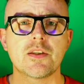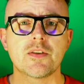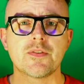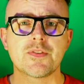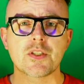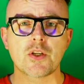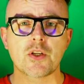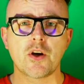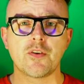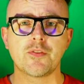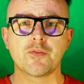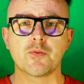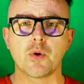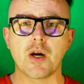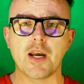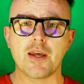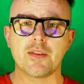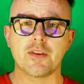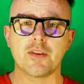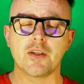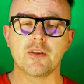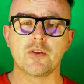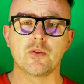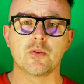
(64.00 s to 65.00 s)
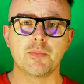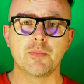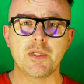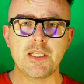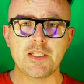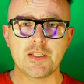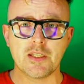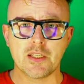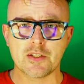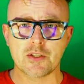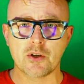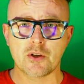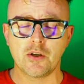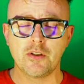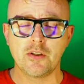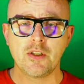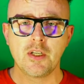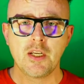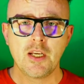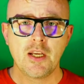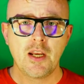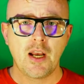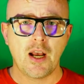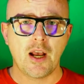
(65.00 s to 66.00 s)
of software that your meeting is on.
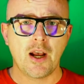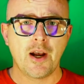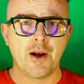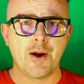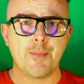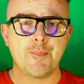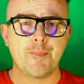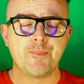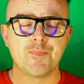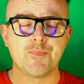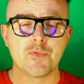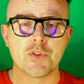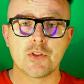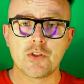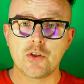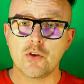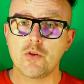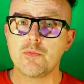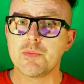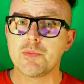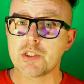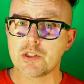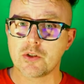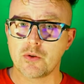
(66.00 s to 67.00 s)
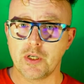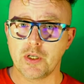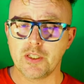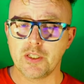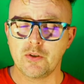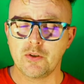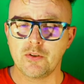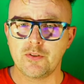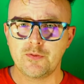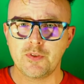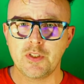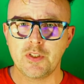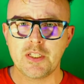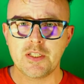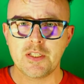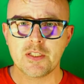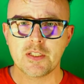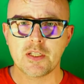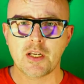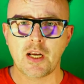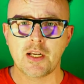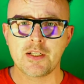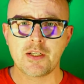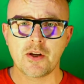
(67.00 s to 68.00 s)
Zoom is quite good for
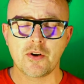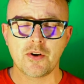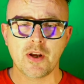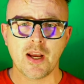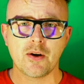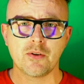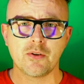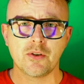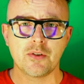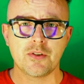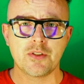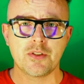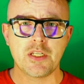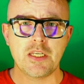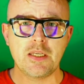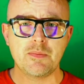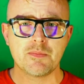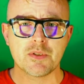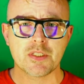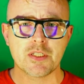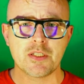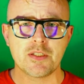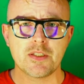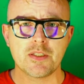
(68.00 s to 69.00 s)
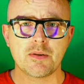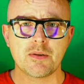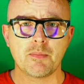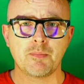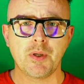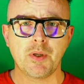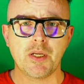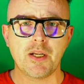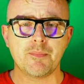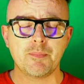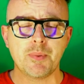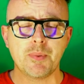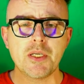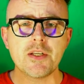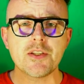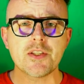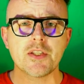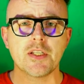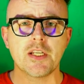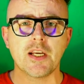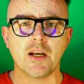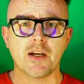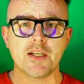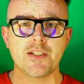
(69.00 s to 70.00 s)
this. I don't know how good Teams is, but
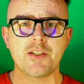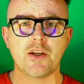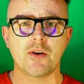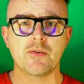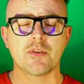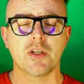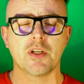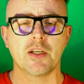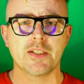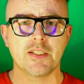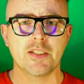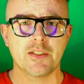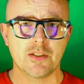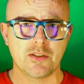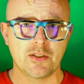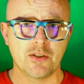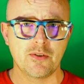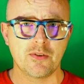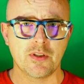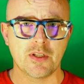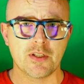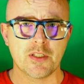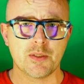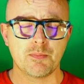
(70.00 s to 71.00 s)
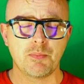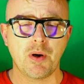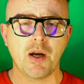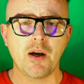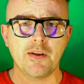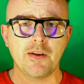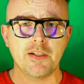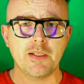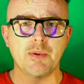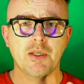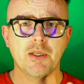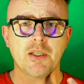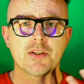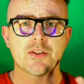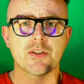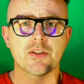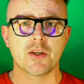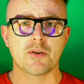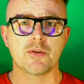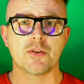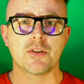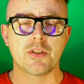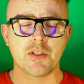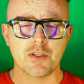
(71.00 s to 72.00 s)
personally, I don't like to do this, partly because
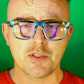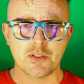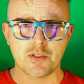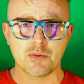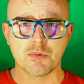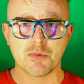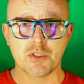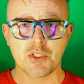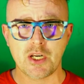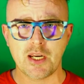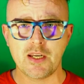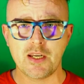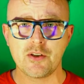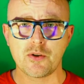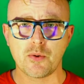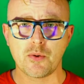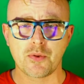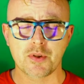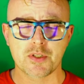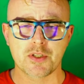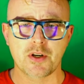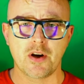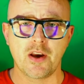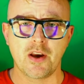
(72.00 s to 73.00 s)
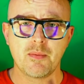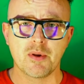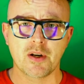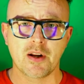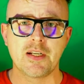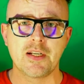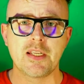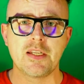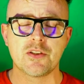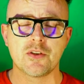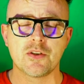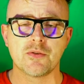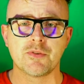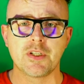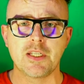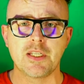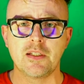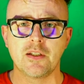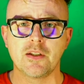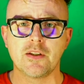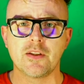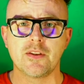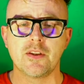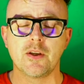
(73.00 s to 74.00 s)
those systems change all the time and I need to
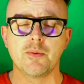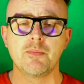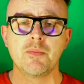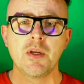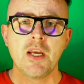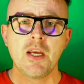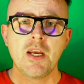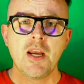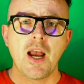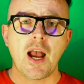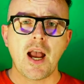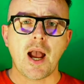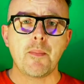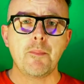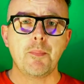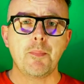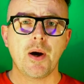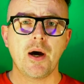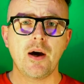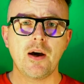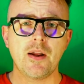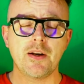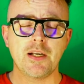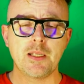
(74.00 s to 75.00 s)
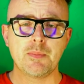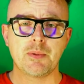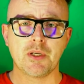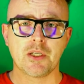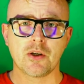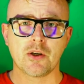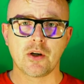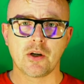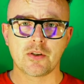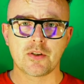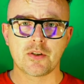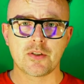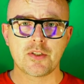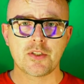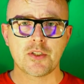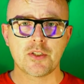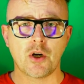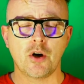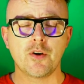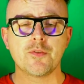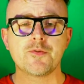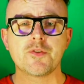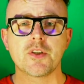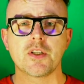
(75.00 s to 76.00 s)
relearn them, and partly because
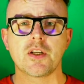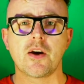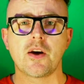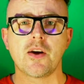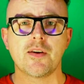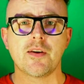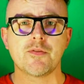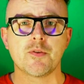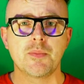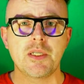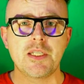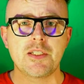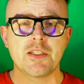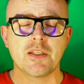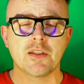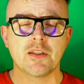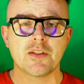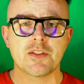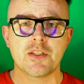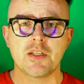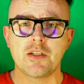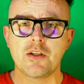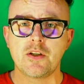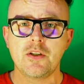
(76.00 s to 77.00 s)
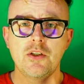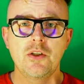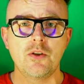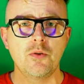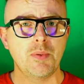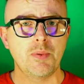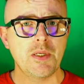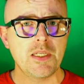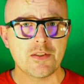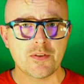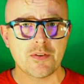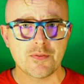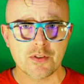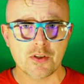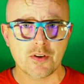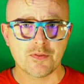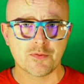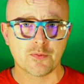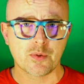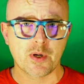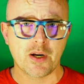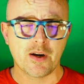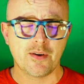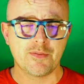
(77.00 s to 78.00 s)
often I'll have a meeting that's in a new piece of
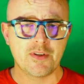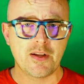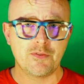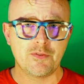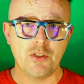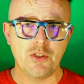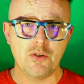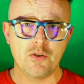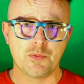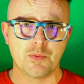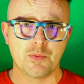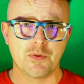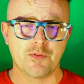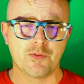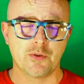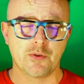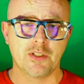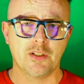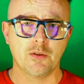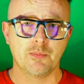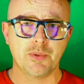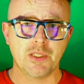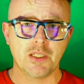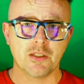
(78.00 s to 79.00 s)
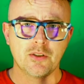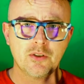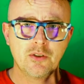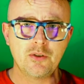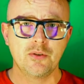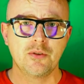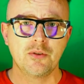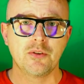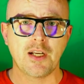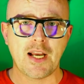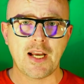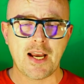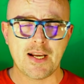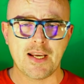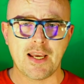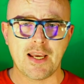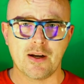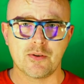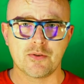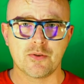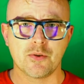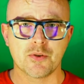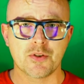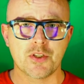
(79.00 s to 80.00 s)
software I've never used before. It'll be a Google
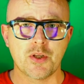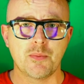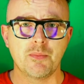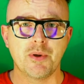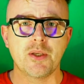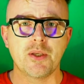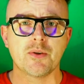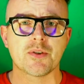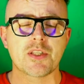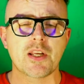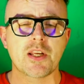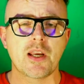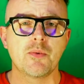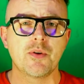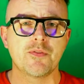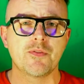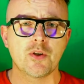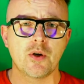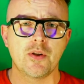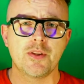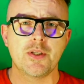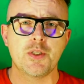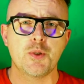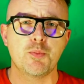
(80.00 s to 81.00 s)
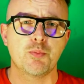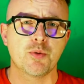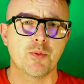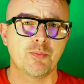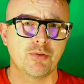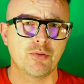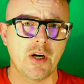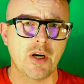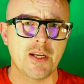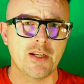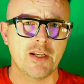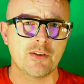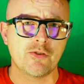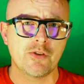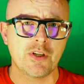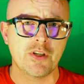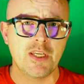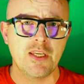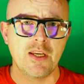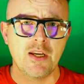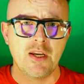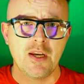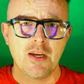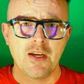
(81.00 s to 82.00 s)
Hangout, or somebody will say, we've got this
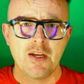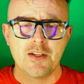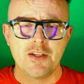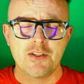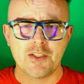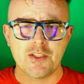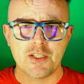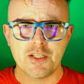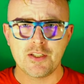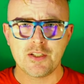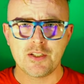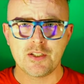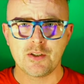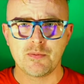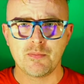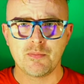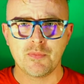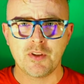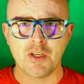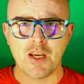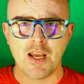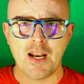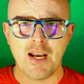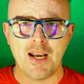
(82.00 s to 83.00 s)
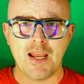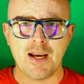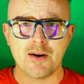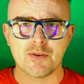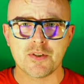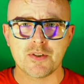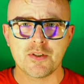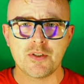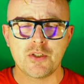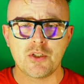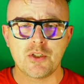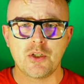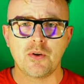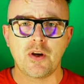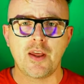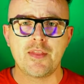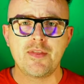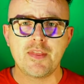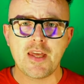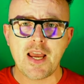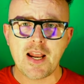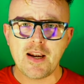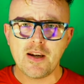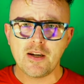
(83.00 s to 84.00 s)
proprietary system that allows us to,
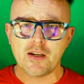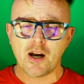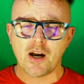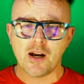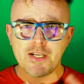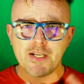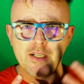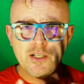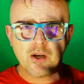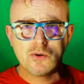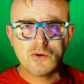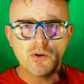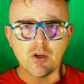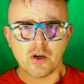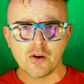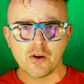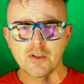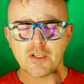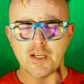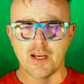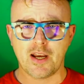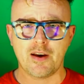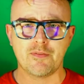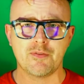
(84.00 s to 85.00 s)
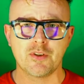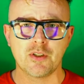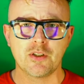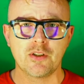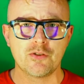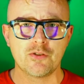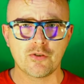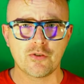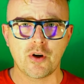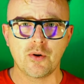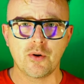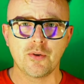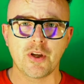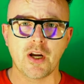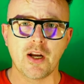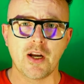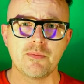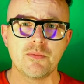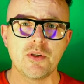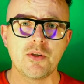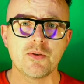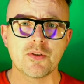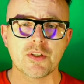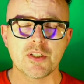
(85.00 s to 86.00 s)
and then I no longer have the control that
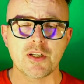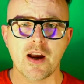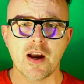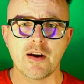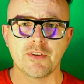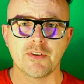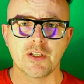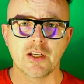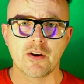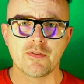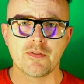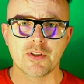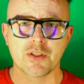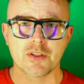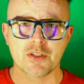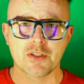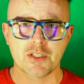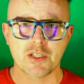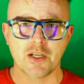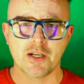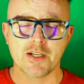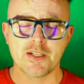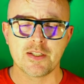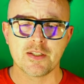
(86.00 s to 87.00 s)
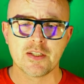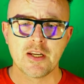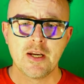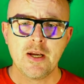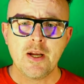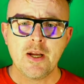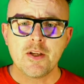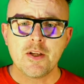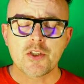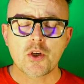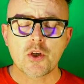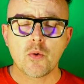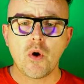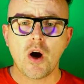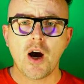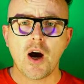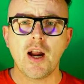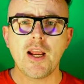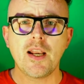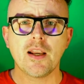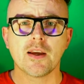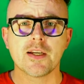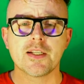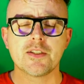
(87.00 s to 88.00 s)
I'm used to having over the slides. So what
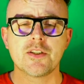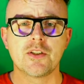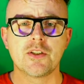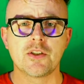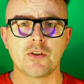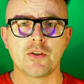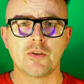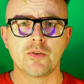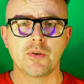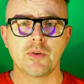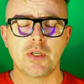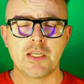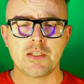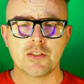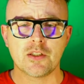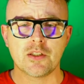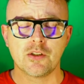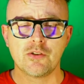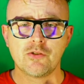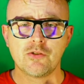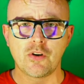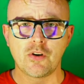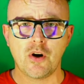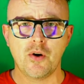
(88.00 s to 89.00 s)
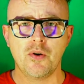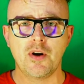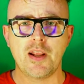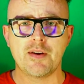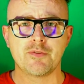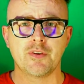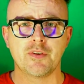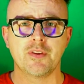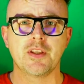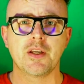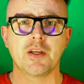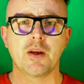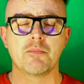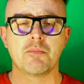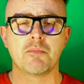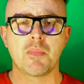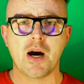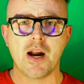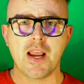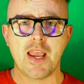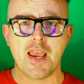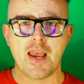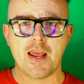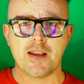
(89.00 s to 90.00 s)
I like to do is control everything at
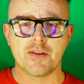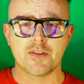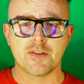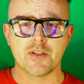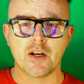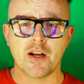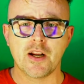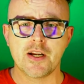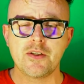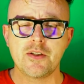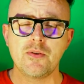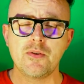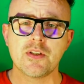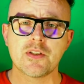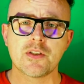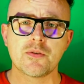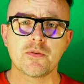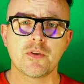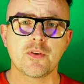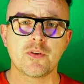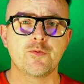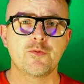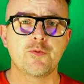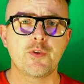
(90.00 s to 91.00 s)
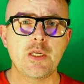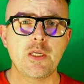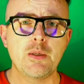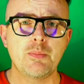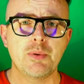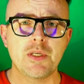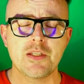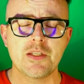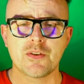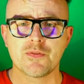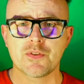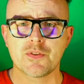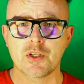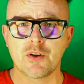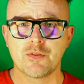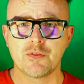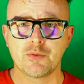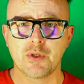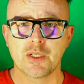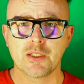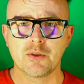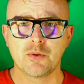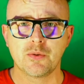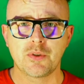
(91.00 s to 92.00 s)
my end, and I do this with a free piece of
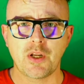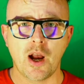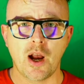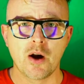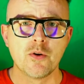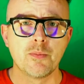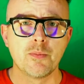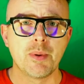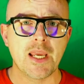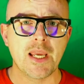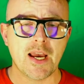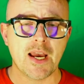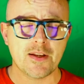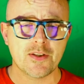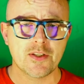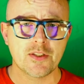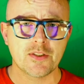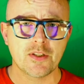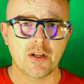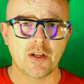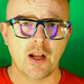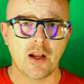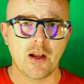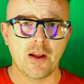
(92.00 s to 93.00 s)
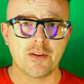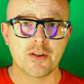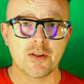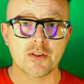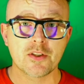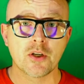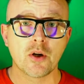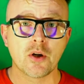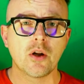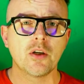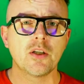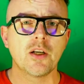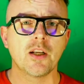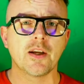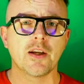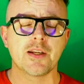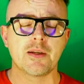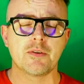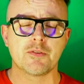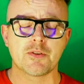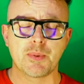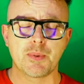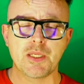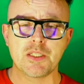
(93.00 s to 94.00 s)
software called OBS. There's an
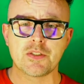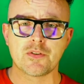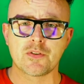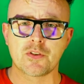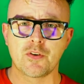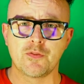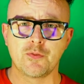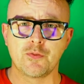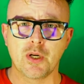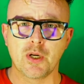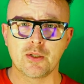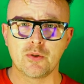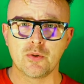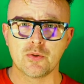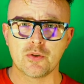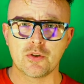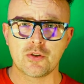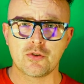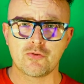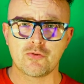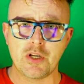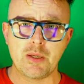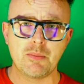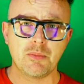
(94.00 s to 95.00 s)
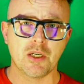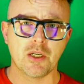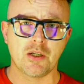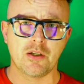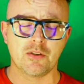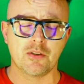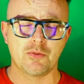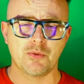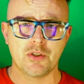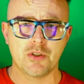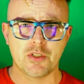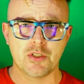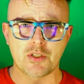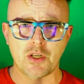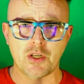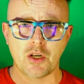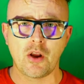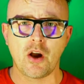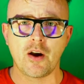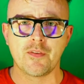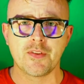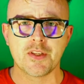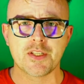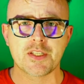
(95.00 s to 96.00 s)
online piece of software called StreamYard, which does a
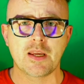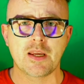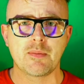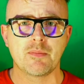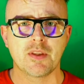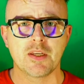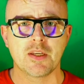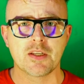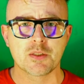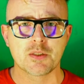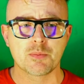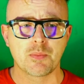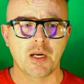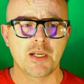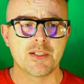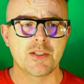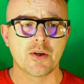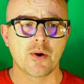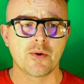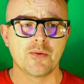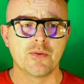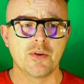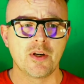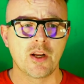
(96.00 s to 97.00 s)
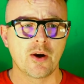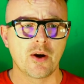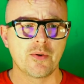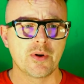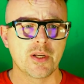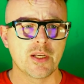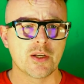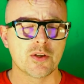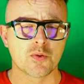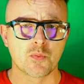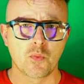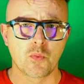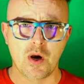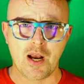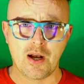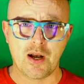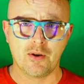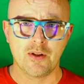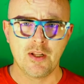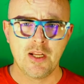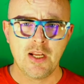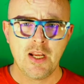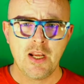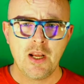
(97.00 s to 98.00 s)
lot of the same things, but I don't know it as
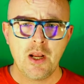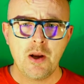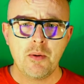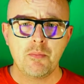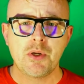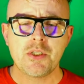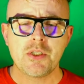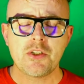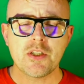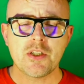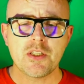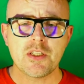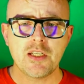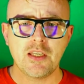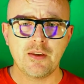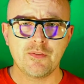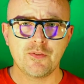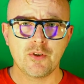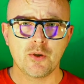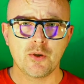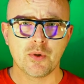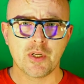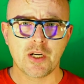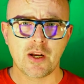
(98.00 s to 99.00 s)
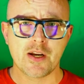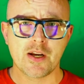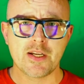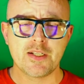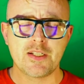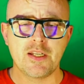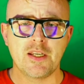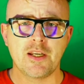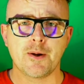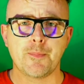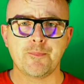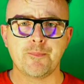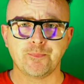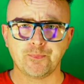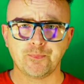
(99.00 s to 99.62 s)
well. But just to give you an idea,